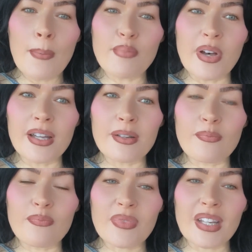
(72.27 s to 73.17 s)
but
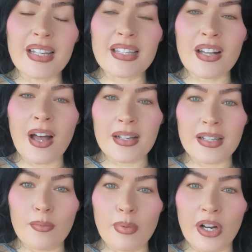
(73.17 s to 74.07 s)
it's a
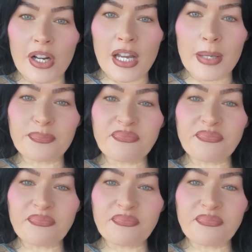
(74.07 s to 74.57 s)
cocktail party.